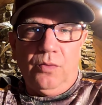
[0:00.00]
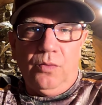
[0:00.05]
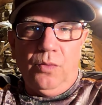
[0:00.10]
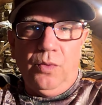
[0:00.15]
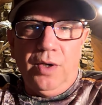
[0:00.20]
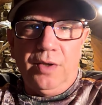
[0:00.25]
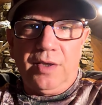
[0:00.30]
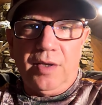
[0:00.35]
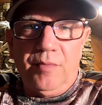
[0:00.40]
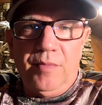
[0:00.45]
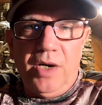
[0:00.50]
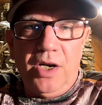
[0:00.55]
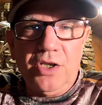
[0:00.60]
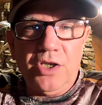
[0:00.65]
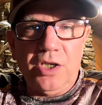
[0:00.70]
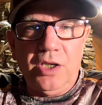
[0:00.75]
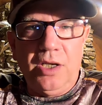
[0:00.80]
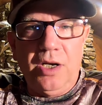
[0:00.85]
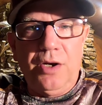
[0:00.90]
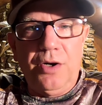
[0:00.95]
with a
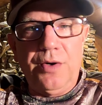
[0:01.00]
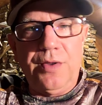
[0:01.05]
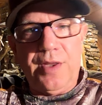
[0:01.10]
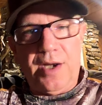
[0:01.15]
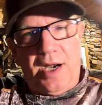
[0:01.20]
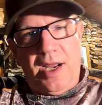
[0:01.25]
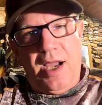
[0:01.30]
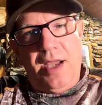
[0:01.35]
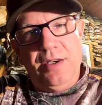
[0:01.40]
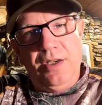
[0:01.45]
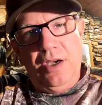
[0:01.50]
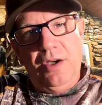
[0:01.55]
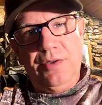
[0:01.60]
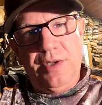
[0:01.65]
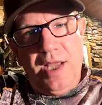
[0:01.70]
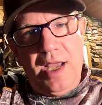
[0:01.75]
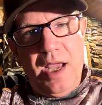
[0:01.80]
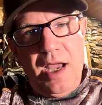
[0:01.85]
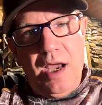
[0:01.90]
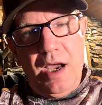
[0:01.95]
muzzleloader that I know
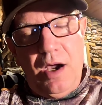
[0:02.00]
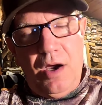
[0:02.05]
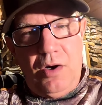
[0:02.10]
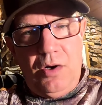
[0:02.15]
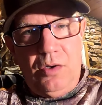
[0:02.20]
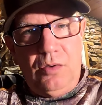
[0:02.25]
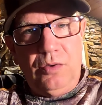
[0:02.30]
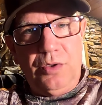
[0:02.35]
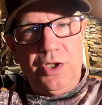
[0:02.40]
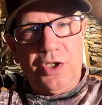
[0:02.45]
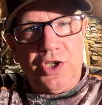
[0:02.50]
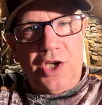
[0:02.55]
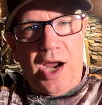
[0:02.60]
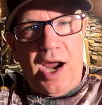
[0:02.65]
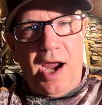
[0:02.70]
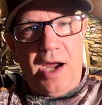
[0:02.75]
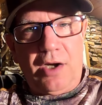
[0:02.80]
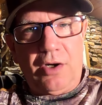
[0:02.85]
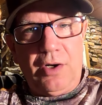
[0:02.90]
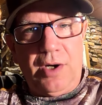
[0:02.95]
now is
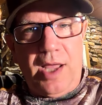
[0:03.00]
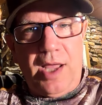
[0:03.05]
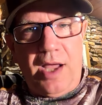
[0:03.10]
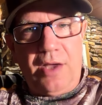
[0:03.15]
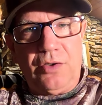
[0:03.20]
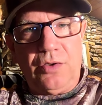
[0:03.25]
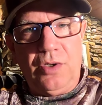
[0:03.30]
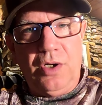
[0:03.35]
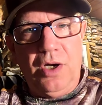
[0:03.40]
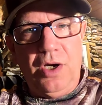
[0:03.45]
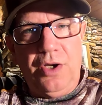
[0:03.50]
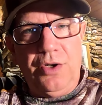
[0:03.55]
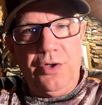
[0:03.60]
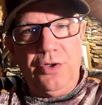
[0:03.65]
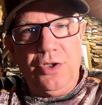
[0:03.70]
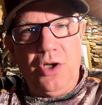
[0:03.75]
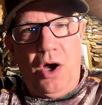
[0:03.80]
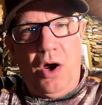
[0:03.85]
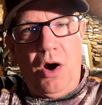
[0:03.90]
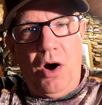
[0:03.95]
accurate out to
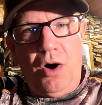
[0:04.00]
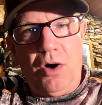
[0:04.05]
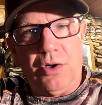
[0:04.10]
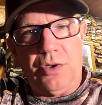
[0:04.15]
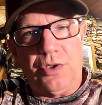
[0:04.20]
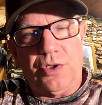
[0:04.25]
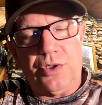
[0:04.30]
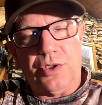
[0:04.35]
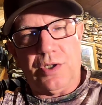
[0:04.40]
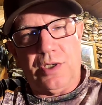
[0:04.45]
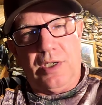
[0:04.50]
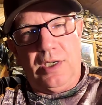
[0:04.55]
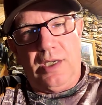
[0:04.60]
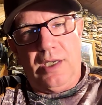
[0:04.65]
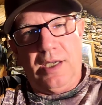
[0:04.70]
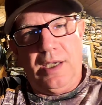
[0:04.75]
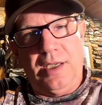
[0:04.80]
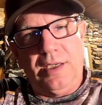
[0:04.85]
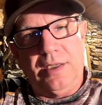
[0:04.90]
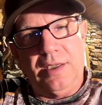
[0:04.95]
100 yards.
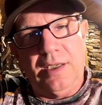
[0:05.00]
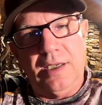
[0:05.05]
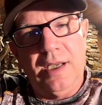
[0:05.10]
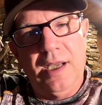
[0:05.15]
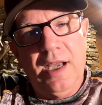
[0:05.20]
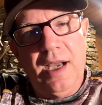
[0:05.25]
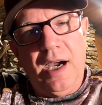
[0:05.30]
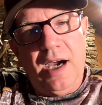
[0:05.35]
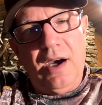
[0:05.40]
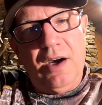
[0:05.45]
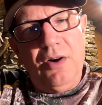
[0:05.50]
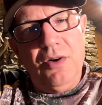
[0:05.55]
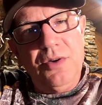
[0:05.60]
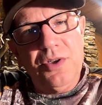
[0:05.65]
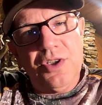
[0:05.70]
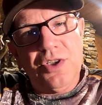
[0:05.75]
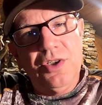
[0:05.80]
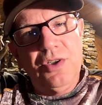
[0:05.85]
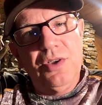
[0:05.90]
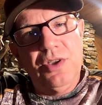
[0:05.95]
And I
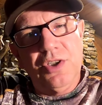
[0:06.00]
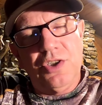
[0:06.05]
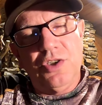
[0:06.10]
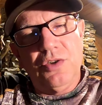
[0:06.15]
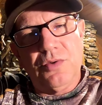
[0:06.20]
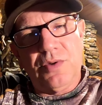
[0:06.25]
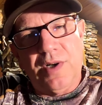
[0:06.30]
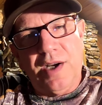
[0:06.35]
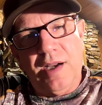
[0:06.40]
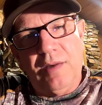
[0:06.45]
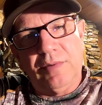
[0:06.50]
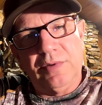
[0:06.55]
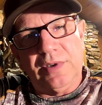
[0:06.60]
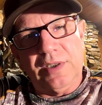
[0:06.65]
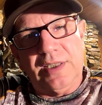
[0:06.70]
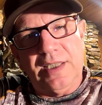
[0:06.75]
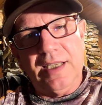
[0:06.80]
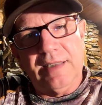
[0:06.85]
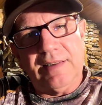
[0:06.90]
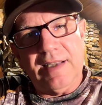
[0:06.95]
always knew that you were able to
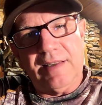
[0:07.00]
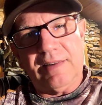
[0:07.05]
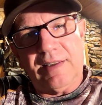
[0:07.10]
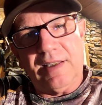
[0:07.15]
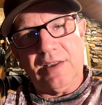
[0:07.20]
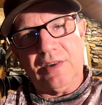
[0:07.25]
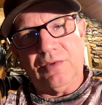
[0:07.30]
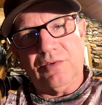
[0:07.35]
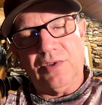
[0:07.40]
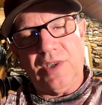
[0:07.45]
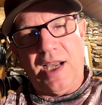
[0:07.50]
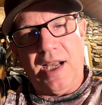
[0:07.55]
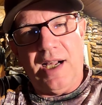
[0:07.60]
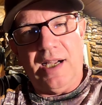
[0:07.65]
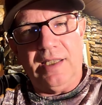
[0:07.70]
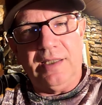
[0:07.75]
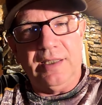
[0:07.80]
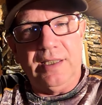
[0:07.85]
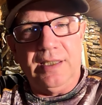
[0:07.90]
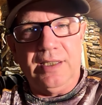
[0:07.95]
get that thing
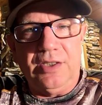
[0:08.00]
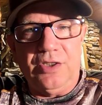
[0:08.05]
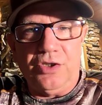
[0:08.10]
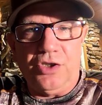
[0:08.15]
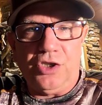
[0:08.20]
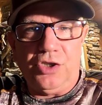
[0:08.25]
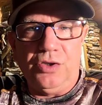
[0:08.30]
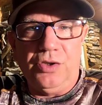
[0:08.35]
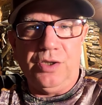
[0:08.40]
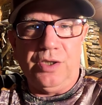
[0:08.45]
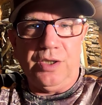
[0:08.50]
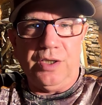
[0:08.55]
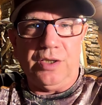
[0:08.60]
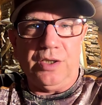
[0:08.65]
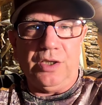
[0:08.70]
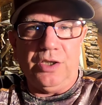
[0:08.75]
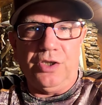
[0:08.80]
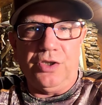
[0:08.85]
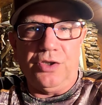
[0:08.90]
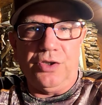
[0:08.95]
dialed in and shoot it at
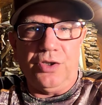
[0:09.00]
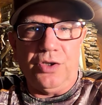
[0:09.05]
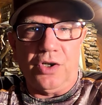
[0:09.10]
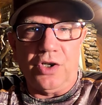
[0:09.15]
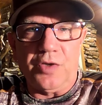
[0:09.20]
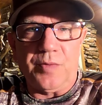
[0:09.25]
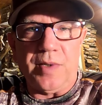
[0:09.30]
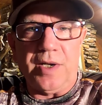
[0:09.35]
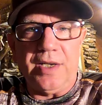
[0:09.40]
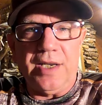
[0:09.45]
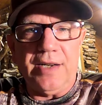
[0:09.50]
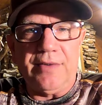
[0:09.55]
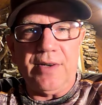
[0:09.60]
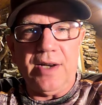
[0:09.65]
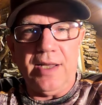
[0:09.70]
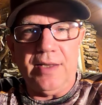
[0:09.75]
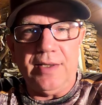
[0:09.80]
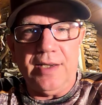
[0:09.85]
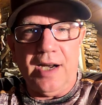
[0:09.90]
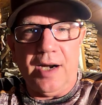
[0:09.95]
100 yards, but I never
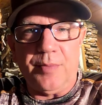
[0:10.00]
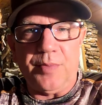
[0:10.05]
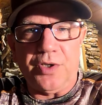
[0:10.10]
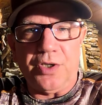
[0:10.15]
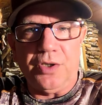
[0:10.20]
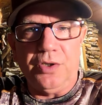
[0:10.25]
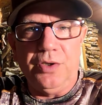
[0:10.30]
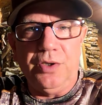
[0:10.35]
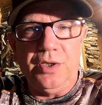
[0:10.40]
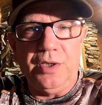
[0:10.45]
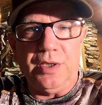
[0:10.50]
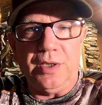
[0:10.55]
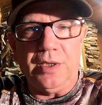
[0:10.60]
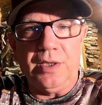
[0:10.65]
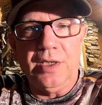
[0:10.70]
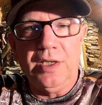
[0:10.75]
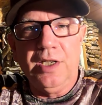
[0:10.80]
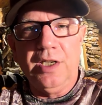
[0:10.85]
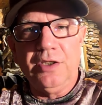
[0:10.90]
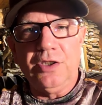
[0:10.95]
had the
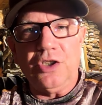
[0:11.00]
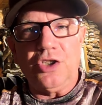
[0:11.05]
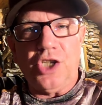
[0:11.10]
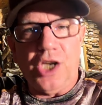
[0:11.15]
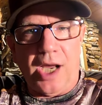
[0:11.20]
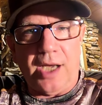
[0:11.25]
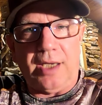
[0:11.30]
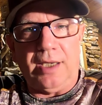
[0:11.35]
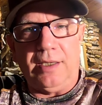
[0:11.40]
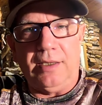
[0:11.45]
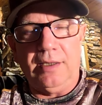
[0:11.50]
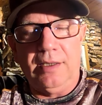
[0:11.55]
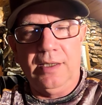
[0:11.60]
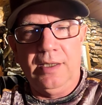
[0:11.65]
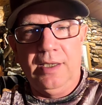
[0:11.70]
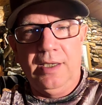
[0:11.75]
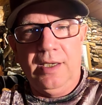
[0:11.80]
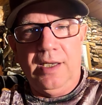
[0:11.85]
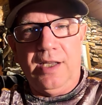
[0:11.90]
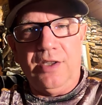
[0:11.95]
opportunity to check it
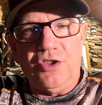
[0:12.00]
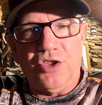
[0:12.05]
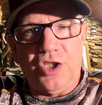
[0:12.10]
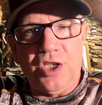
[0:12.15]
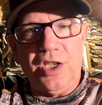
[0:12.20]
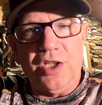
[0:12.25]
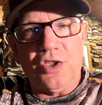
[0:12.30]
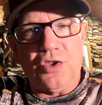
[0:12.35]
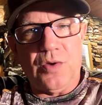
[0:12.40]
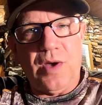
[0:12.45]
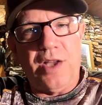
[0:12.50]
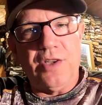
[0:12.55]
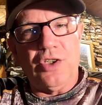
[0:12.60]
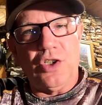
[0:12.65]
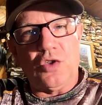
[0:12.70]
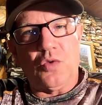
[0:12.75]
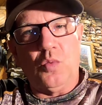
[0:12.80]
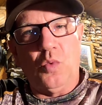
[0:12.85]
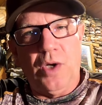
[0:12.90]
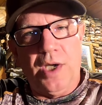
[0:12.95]
and see. So I
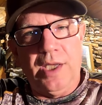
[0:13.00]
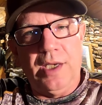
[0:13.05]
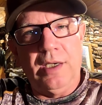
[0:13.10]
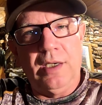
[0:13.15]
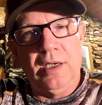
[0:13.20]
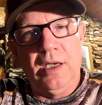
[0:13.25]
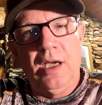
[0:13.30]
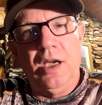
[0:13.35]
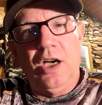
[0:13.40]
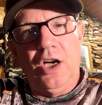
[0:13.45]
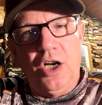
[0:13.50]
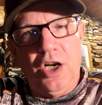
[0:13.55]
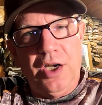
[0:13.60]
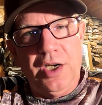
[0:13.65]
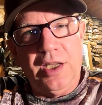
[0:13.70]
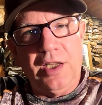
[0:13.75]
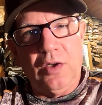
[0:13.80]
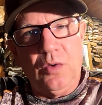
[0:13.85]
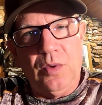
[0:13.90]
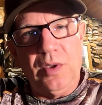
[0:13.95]
just went
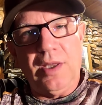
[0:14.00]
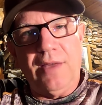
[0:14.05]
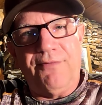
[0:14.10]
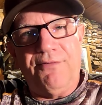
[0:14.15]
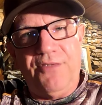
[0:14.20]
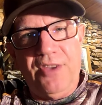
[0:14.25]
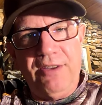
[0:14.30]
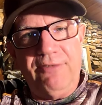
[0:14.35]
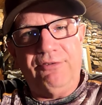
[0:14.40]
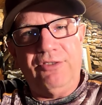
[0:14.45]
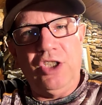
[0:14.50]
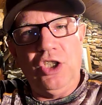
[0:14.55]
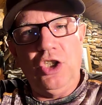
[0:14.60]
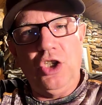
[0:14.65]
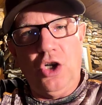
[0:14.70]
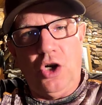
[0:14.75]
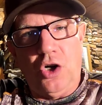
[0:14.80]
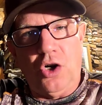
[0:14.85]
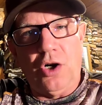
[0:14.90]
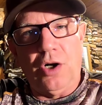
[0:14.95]
hunting with a
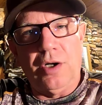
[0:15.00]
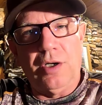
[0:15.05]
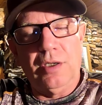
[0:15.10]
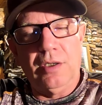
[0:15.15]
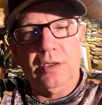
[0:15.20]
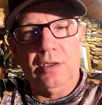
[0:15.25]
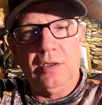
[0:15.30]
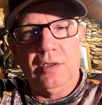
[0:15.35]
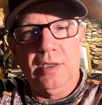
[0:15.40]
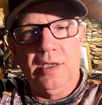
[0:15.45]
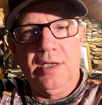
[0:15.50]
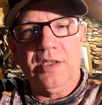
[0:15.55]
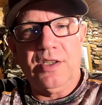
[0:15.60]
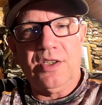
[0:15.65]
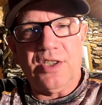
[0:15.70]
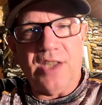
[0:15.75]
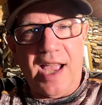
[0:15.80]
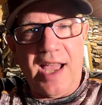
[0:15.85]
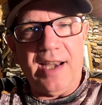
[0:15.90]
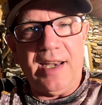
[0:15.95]
50-yard
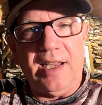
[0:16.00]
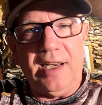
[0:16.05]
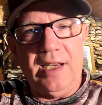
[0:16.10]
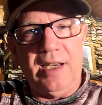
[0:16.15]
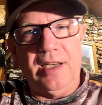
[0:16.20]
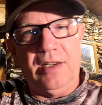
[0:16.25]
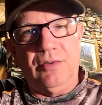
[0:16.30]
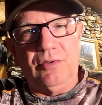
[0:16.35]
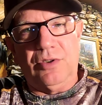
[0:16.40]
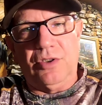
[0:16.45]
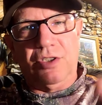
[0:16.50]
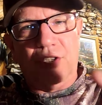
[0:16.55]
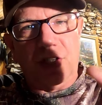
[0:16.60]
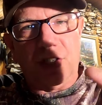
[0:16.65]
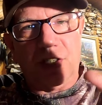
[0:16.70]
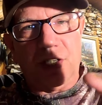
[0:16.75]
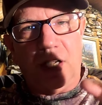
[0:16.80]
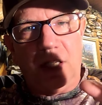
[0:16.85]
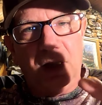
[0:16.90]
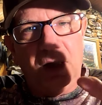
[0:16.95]
sight, and it was
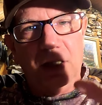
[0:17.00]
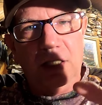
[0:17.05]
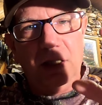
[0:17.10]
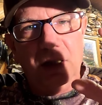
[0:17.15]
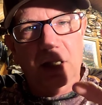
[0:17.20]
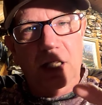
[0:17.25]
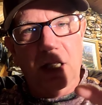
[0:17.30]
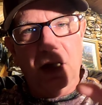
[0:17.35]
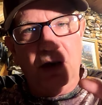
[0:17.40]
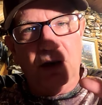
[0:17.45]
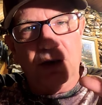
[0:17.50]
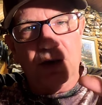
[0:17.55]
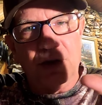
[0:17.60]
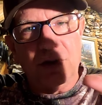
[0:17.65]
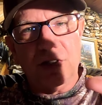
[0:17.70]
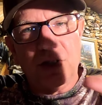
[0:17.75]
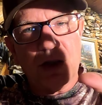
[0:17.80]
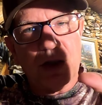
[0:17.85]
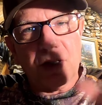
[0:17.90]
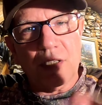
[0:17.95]
just a little low.
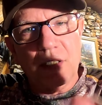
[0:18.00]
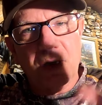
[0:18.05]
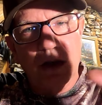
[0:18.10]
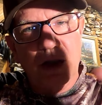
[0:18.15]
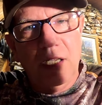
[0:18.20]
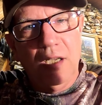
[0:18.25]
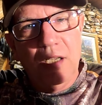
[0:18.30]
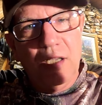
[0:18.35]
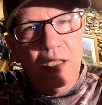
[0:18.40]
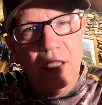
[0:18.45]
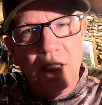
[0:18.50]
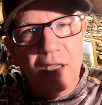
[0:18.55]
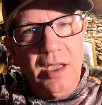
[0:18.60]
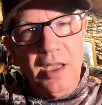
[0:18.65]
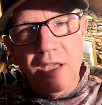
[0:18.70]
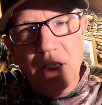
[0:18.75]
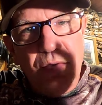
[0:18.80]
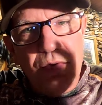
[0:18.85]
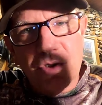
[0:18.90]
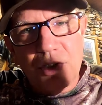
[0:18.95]

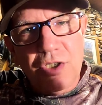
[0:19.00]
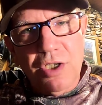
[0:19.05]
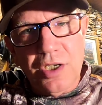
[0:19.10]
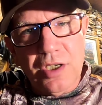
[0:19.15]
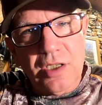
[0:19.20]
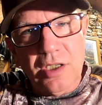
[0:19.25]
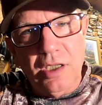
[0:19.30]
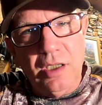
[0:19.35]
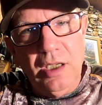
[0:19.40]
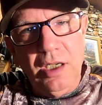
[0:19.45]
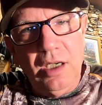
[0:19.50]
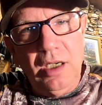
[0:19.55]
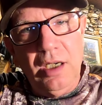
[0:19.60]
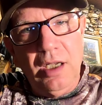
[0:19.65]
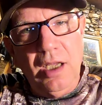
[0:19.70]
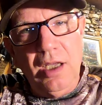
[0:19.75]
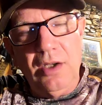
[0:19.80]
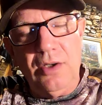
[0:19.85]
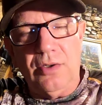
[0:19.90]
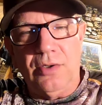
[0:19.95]
It was just a little
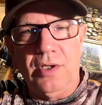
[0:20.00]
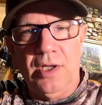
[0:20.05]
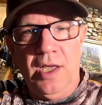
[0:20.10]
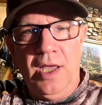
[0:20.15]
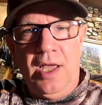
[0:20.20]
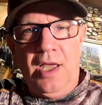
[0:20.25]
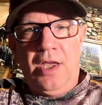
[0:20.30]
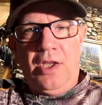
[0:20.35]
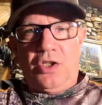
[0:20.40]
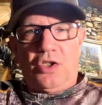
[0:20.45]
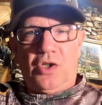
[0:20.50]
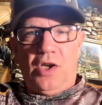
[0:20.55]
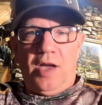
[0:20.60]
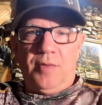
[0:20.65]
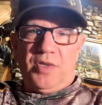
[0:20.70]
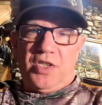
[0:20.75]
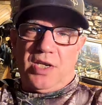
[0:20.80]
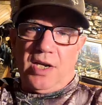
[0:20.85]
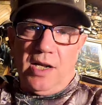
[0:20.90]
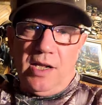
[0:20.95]
low. So
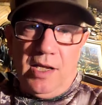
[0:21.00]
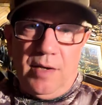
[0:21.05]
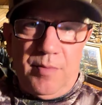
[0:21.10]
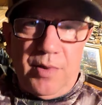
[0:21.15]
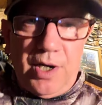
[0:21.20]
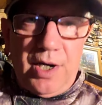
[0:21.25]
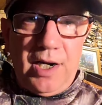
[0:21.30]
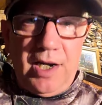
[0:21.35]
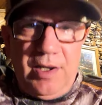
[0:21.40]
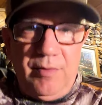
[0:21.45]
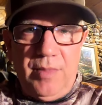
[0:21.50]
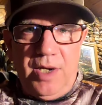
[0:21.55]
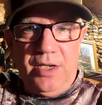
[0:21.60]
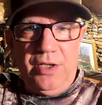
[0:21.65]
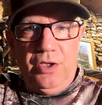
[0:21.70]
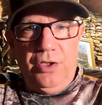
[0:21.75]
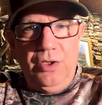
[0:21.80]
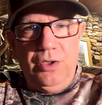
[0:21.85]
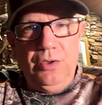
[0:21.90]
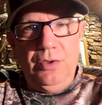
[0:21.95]
I'm celebrating my
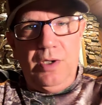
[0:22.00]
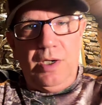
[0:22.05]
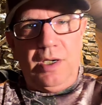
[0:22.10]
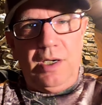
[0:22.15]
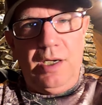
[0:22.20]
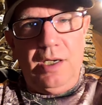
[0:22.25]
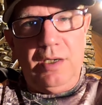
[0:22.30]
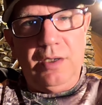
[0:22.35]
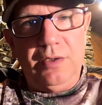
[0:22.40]
new